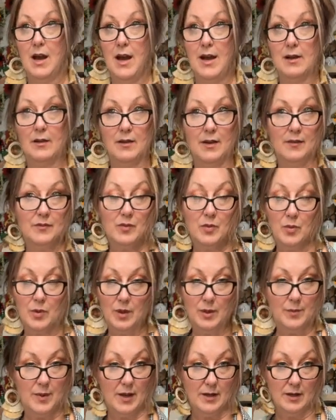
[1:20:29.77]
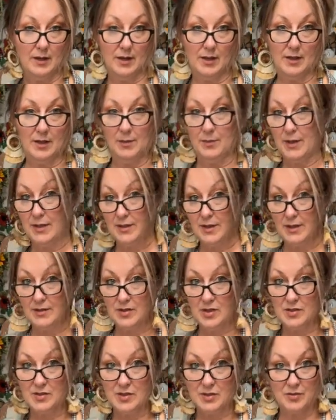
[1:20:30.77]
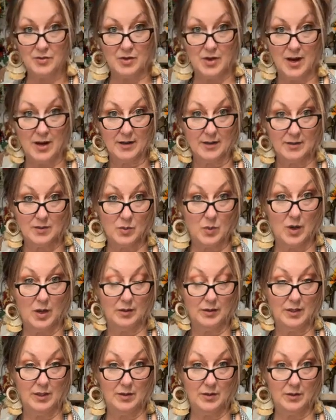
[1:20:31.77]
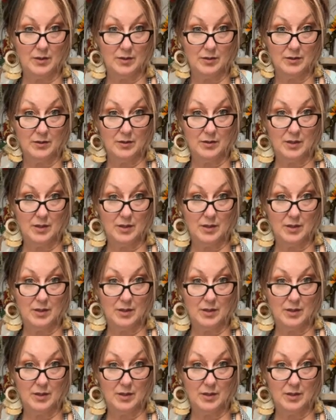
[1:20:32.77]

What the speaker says: I don't have to worry about it hitting my digestive tract as well either,